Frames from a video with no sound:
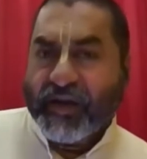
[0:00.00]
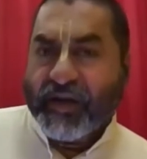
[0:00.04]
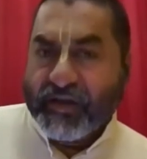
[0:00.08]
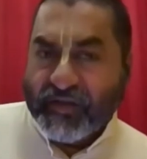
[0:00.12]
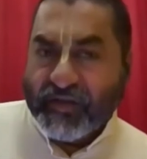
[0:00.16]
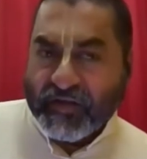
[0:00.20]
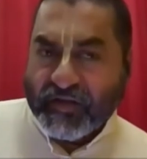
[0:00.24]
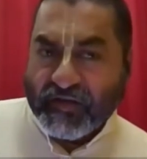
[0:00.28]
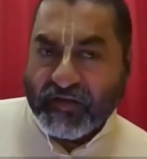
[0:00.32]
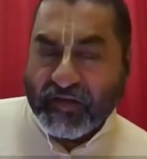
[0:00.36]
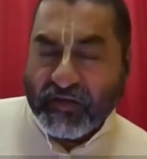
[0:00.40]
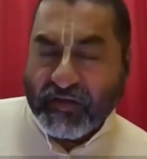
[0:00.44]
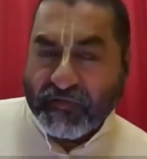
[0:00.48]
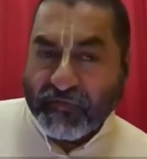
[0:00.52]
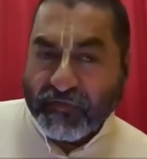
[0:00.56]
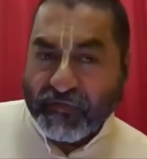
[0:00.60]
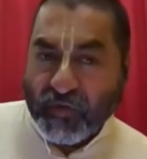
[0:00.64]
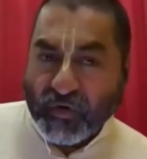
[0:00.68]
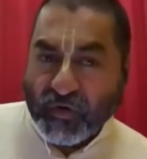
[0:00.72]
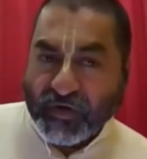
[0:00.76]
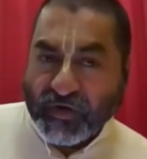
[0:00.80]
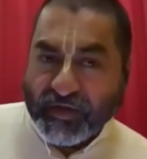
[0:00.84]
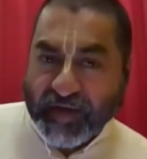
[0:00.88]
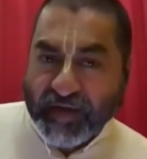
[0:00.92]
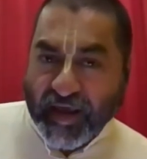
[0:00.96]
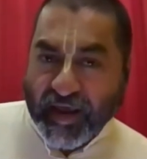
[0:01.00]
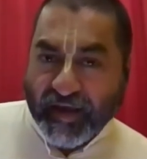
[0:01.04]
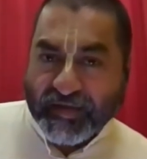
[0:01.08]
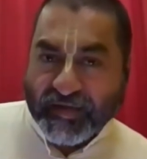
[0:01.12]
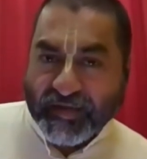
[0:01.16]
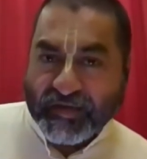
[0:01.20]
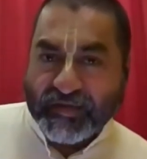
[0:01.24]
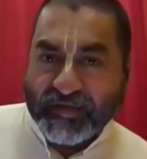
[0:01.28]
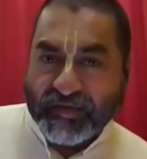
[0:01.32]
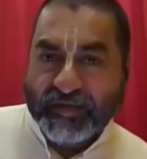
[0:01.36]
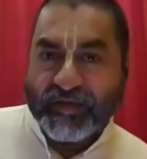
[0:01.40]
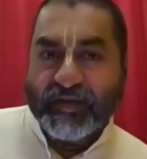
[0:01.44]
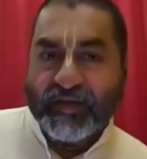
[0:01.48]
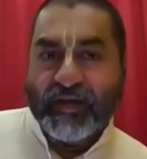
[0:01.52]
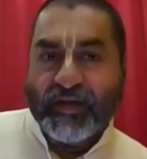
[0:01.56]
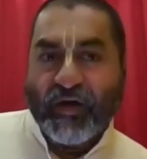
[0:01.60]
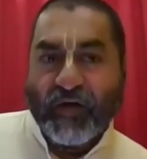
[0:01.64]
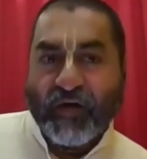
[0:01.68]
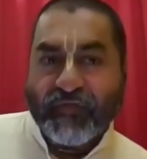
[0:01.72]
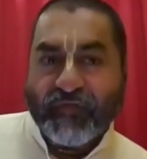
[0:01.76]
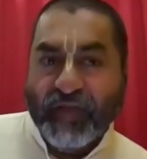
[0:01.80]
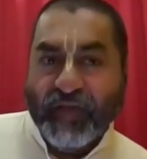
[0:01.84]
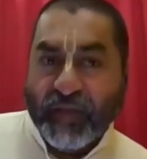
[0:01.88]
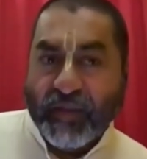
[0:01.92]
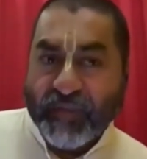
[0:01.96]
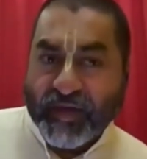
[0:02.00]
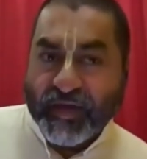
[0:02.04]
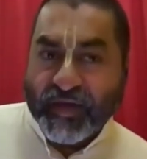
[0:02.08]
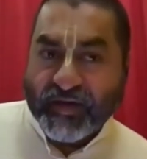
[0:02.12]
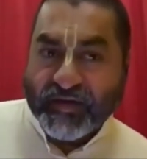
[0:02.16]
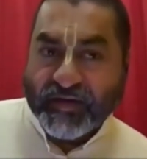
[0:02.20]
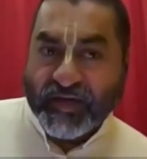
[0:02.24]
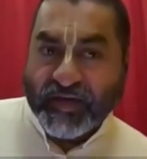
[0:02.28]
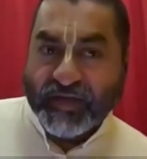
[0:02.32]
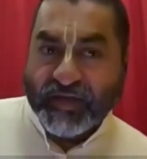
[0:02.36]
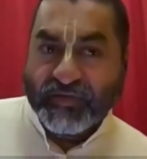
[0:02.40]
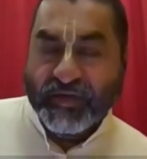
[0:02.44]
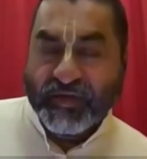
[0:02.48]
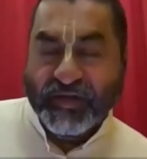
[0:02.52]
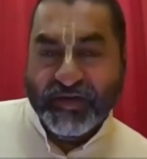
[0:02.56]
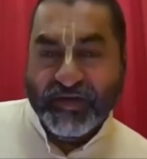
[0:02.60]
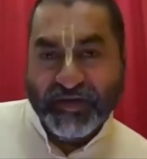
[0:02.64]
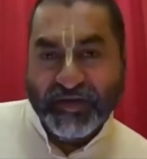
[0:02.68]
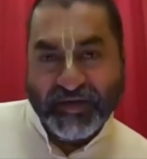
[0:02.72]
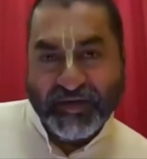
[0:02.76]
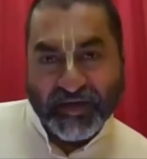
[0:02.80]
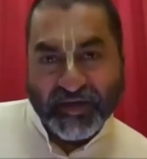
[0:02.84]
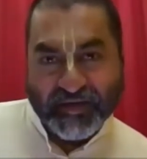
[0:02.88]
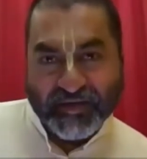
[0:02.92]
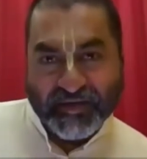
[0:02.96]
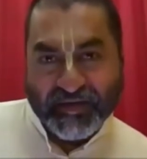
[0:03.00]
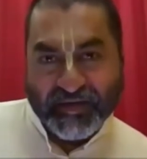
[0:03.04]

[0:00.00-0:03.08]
These are the four tastes of coming in touch with Krishna.